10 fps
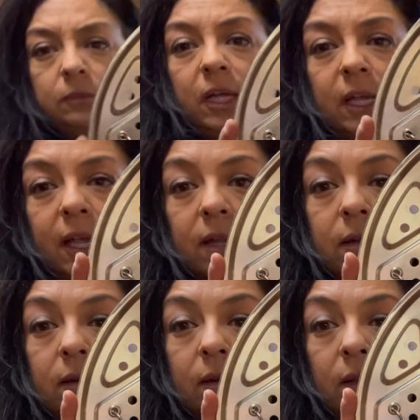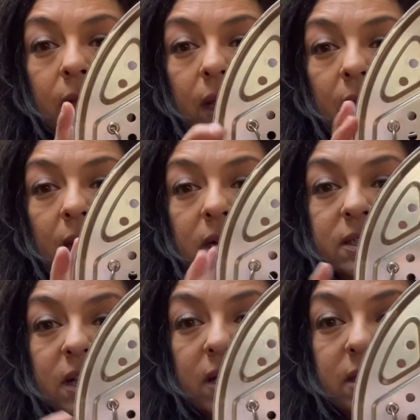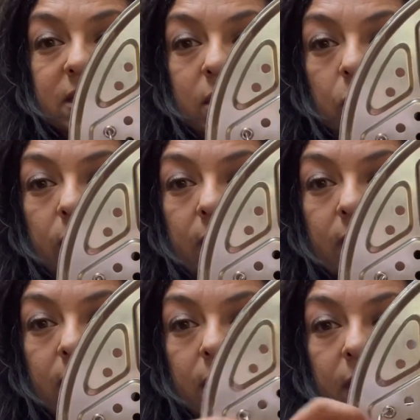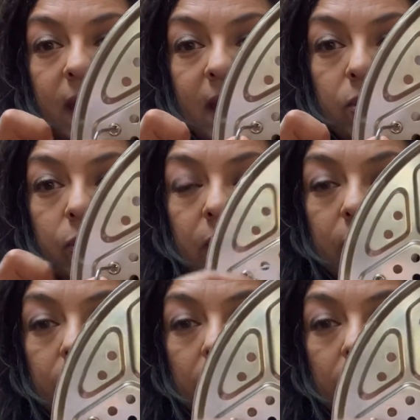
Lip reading: again, it's got this little handle here.